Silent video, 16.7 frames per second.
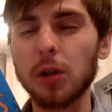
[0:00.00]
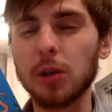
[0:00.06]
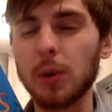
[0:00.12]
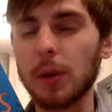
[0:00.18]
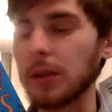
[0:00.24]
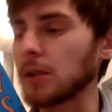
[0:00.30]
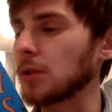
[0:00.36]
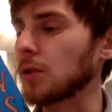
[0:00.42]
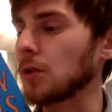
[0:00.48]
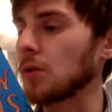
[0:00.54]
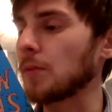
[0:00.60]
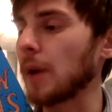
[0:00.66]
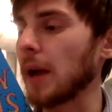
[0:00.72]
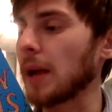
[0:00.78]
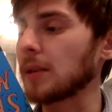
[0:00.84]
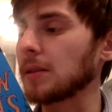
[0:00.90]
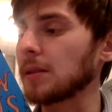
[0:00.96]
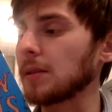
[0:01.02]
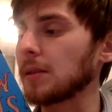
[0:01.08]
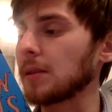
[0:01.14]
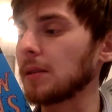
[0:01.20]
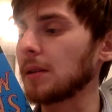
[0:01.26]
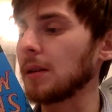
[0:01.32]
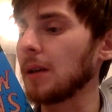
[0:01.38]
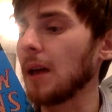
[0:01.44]
twins do best.
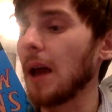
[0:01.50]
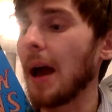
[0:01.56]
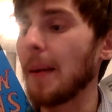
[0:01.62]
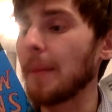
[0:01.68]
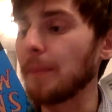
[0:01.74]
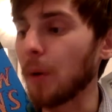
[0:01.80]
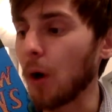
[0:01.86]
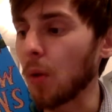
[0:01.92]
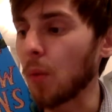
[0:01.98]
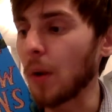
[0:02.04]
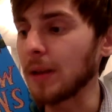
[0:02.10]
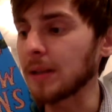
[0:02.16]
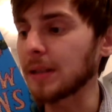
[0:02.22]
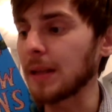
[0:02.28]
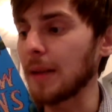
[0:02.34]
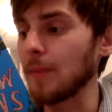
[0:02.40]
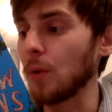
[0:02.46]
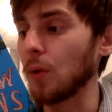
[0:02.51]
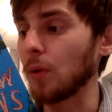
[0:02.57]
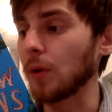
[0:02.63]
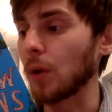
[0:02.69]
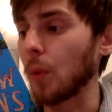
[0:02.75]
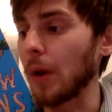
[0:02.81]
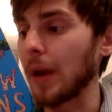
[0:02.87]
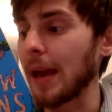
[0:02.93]
And by Wednesday
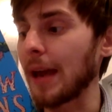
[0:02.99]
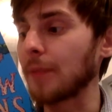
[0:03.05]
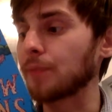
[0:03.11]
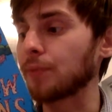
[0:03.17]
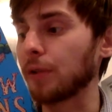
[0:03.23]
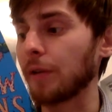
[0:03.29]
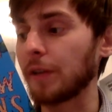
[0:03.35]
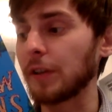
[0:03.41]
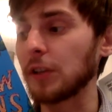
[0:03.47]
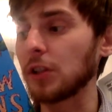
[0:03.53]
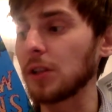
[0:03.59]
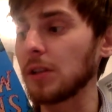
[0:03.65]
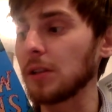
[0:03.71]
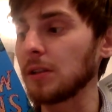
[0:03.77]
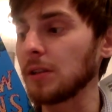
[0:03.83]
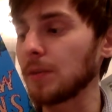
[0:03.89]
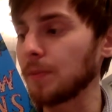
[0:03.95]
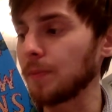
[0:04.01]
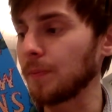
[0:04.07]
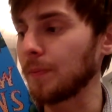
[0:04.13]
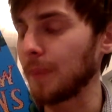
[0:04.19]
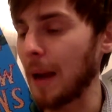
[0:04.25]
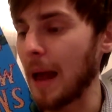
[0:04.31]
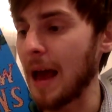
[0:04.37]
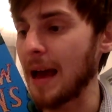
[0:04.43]
morning, we had provisions,
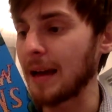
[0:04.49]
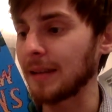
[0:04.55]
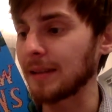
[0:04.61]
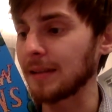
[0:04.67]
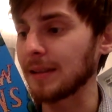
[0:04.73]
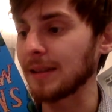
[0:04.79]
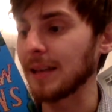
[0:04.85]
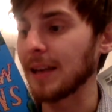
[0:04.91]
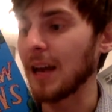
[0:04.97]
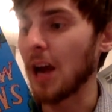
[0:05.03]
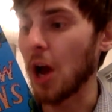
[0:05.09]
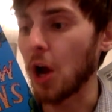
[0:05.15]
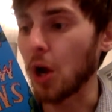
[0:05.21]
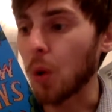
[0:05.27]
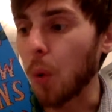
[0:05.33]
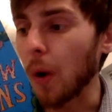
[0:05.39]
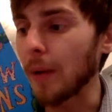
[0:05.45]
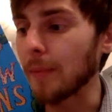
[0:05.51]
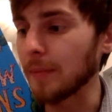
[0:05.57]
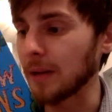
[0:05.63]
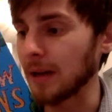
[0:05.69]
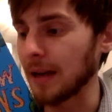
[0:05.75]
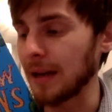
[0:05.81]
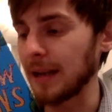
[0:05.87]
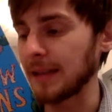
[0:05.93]
plans,
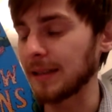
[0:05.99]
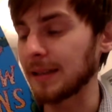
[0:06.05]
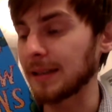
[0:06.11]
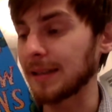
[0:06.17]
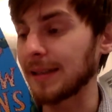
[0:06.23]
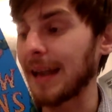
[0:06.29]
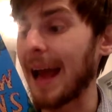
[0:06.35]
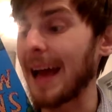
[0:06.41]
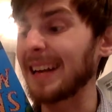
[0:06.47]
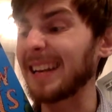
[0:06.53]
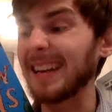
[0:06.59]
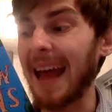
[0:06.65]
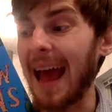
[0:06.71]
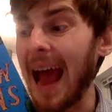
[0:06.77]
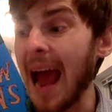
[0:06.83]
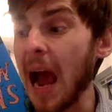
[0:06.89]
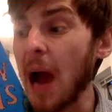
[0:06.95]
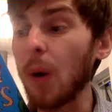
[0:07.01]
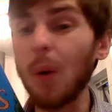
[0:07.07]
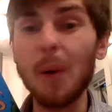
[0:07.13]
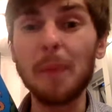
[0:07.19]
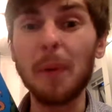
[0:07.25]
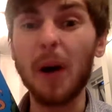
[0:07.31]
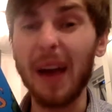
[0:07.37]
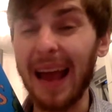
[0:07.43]
equipment lists, and an hour
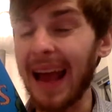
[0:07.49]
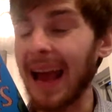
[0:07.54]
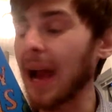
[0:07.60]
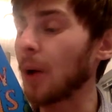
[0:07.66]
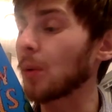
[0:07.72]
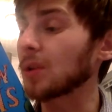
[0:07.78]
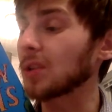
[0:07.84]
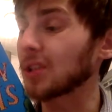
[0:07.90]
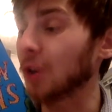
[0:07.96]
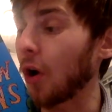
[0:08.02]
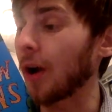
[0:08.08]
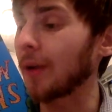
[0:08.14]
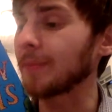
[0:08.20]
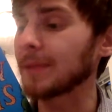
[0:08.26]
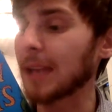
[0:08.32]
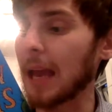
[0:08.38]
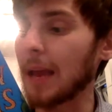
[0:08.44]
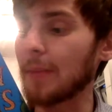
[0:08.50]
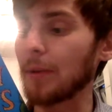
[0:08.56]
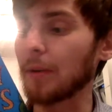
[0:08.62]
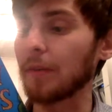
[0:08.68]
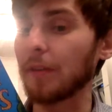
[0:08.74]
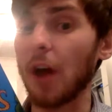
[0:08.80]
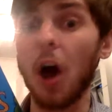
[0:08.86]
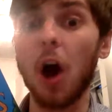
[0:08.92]
by hour timetable
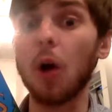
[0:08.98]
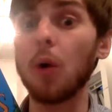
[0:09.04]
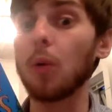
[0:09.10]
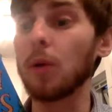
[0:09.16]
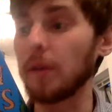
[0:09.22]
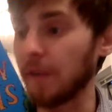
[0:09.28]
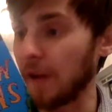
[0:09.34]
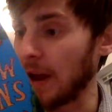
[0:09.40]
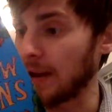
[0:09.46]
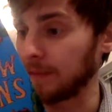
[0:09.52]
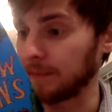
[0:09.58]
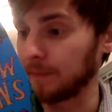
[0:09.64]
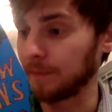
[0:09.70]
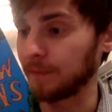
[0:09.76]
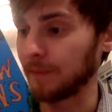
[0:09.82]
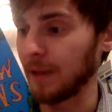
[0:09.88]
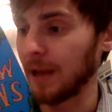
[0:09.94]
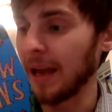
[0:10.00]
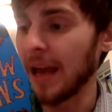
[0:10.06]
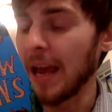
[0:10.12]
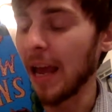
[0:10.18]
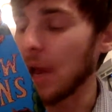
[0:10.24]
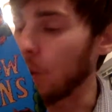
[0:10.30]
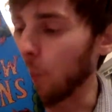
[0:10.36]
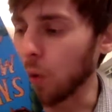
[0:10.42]
of the whole event.
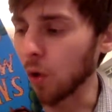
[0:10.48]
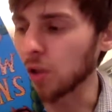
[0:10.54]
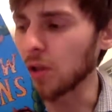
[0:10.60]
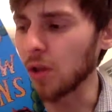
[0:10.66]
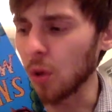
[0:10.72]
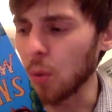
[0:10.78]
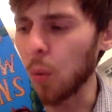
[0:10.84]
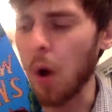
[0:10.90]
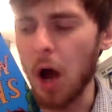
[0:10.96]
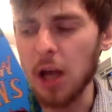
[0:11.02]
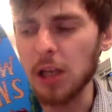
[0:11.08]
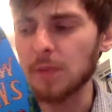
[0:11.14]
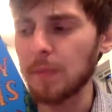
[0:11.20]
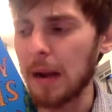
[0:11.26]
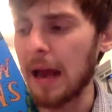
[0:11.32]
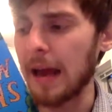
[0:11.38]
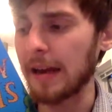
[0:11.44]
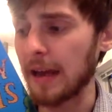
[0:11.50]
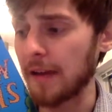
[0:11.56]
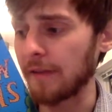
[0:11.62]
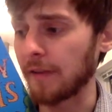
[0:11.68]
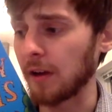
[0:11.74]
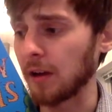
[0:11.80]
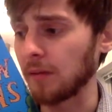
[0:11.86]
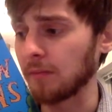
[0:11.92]
It wasn't the worst plan
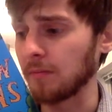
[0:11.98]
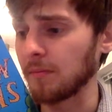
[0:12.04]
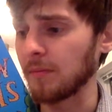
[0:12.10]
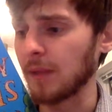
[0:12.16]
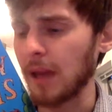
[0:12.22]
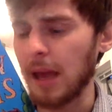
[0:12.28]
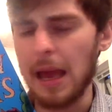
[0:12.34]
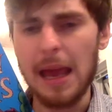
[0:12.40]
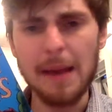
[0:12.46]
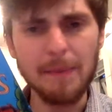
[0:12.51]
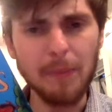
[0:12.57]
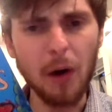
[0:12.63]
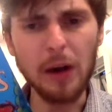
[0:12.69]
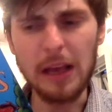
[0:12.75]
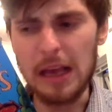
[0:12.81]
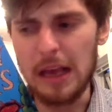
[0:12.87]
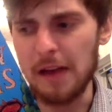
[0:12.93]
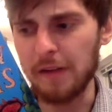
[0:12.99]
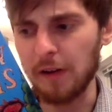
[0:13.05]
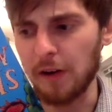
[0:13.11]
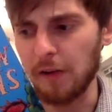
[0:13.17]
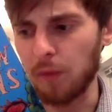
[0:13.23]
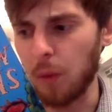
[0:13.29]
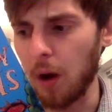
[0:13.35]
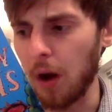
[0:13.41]
ever. It might even
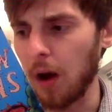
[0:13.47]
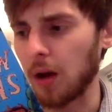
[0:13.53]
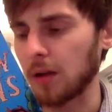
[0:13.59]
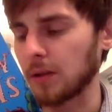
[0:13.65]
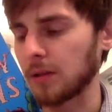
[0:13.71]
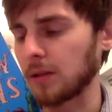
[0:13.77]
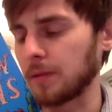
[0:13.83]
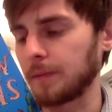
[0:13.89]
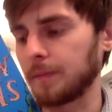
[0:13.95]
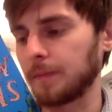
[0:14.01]
have worked.